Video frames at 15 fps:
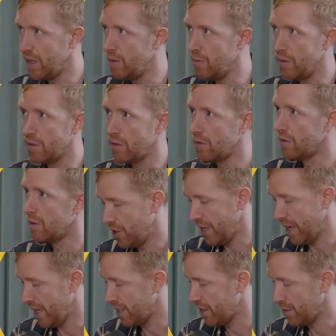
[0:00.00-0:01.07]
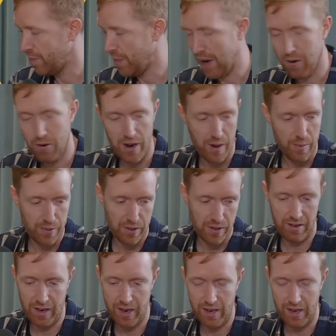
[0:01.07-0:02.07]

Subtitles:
Teams checks, Power Apps,